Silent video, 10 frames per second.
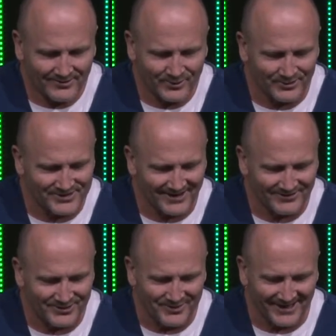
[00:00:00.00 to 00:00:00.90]
Where was I
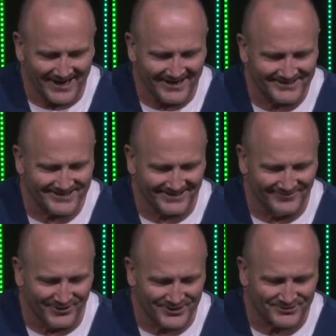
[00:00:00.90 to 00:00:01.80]
up to? But he
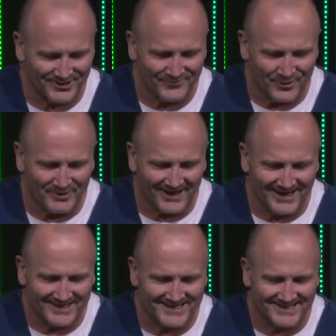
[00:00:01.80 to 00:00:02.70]
answered, verse 24, but he
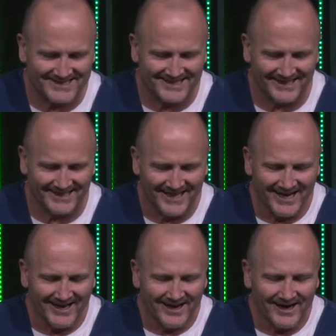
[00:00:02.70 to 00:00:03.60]
answered and said,
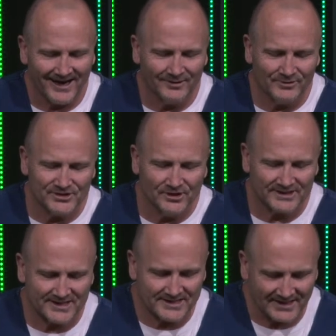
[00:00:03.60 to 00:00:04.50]
I was
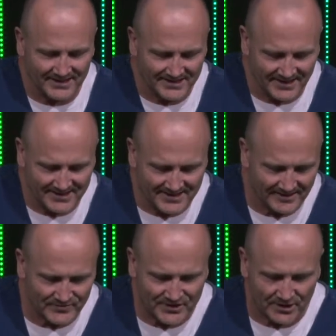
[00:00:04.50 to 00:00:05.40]
not sent
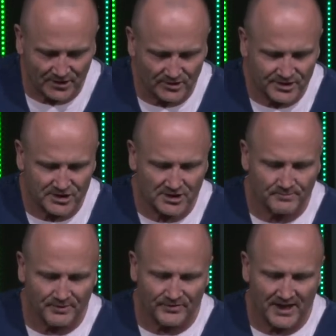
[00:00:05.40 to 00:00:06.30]
except to the lost
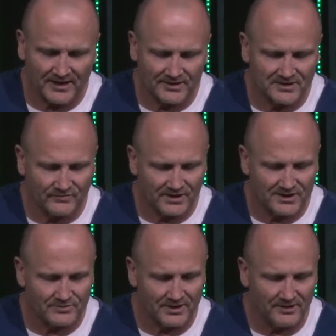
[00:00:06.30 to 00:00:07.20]
sheep of the house of
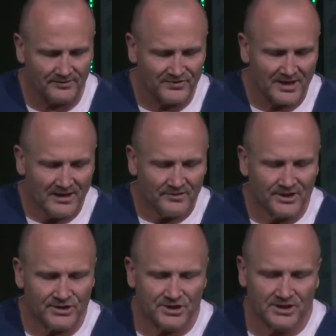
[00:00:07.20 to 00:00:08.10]
Israel.
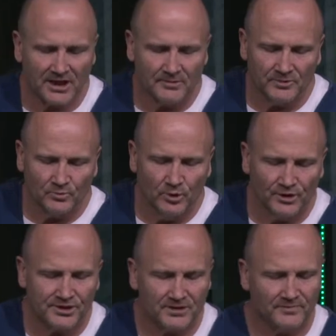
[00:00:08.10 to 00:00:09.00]
Then she came and
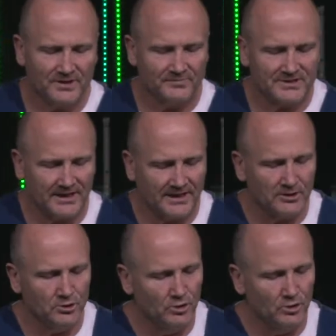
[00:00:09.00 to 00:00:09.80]
worshipped him, saying,